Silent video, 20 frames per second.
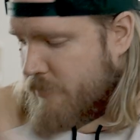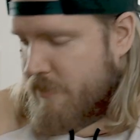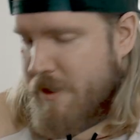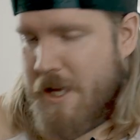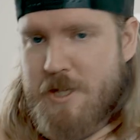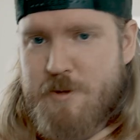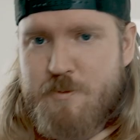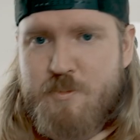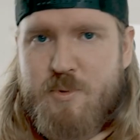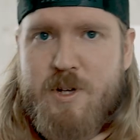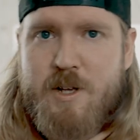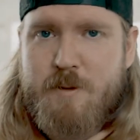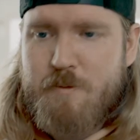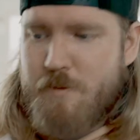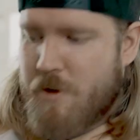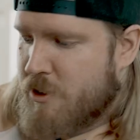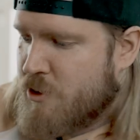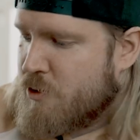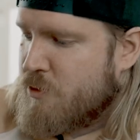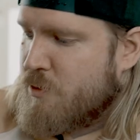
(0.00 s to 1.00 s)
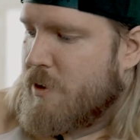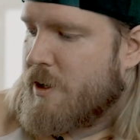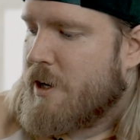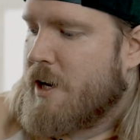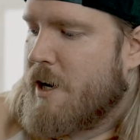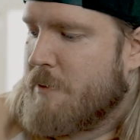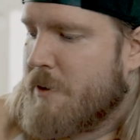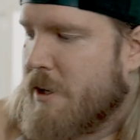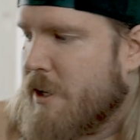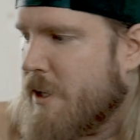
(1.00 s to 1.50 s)
that's pretty much what
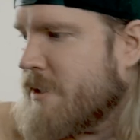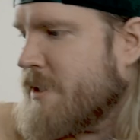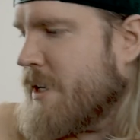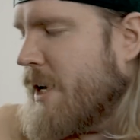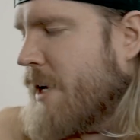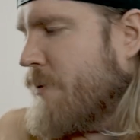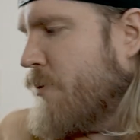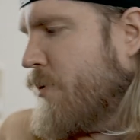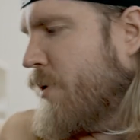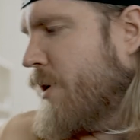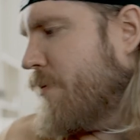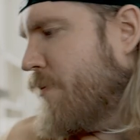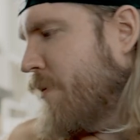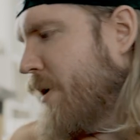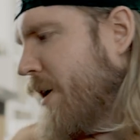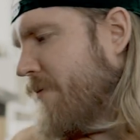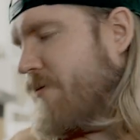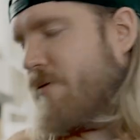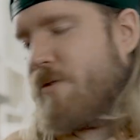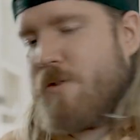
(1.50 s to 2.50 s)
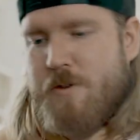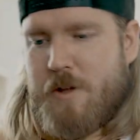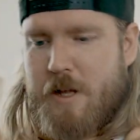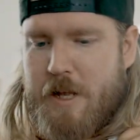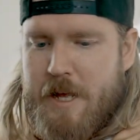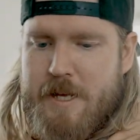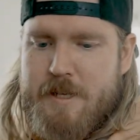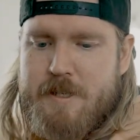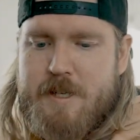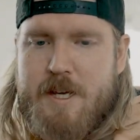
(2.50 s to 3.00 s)
I'm gonna take with me for the
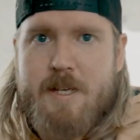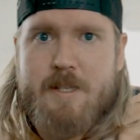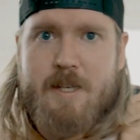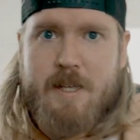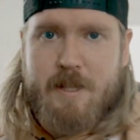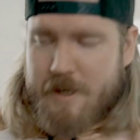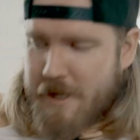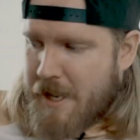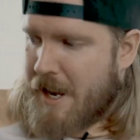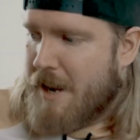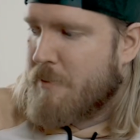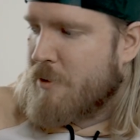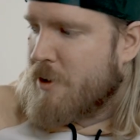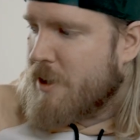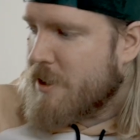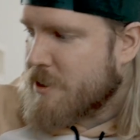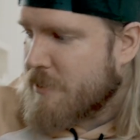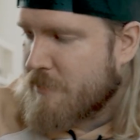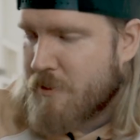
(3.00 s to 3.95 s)
lenses and the cameras.